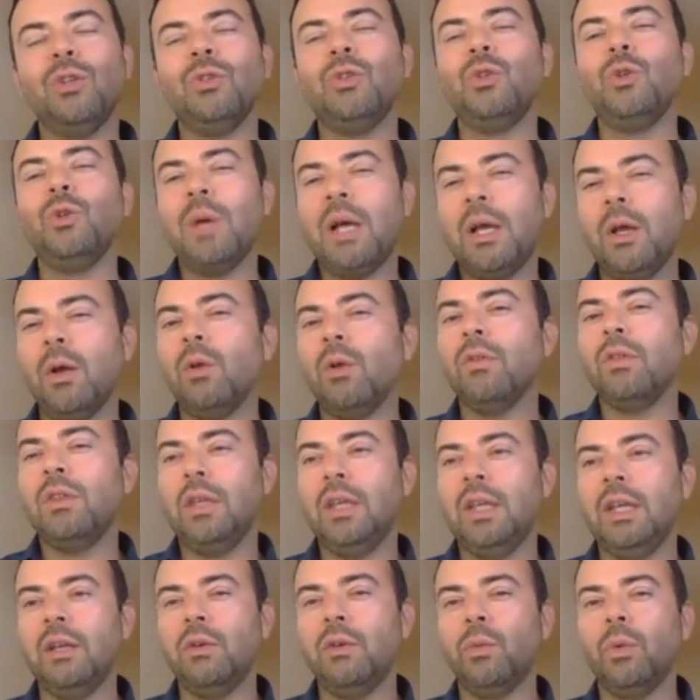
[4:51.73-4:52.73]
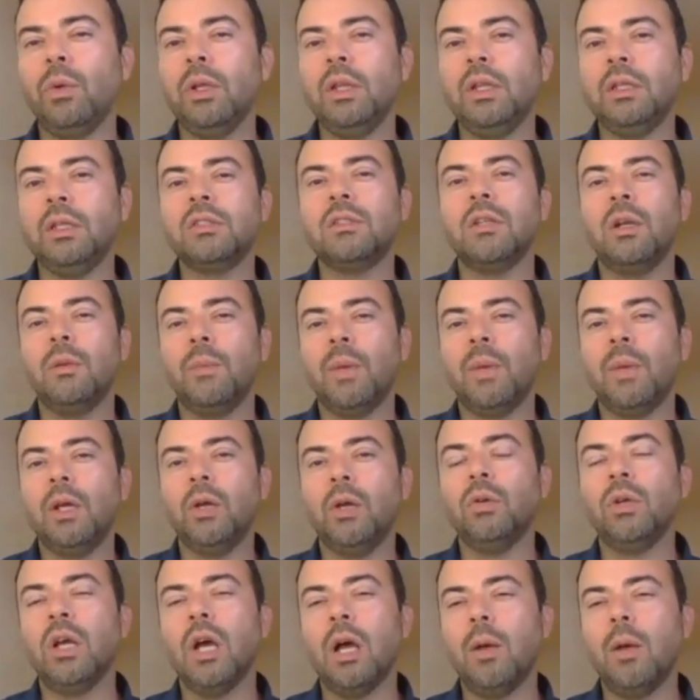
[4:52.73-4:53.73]
do my own thing and really start my
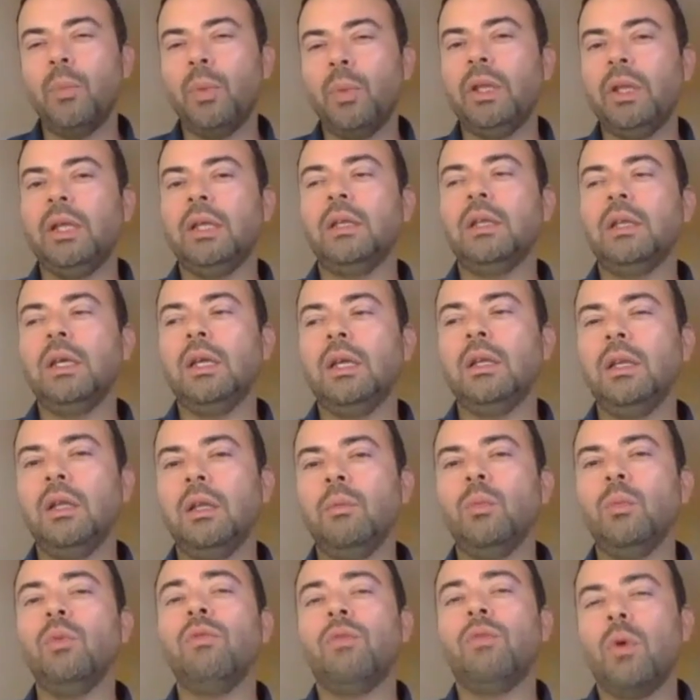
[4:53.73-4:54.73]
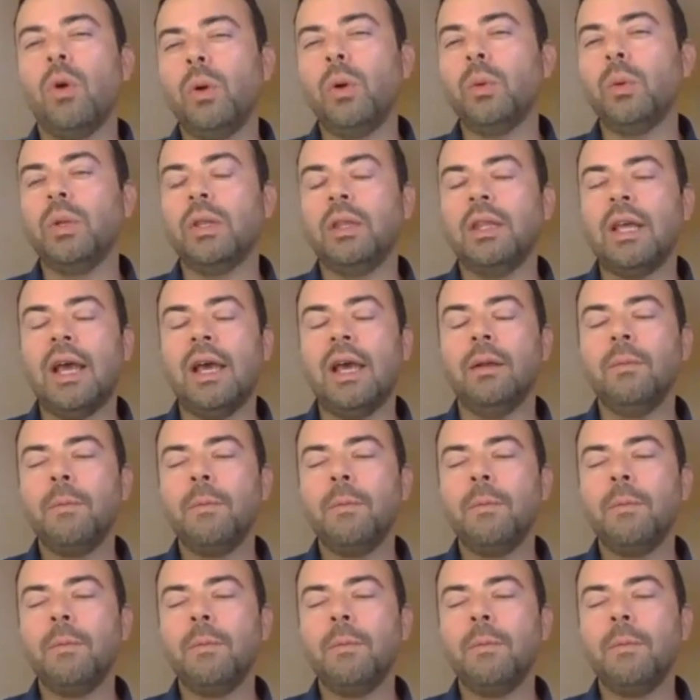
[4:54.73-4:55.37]
own company and move forward with that.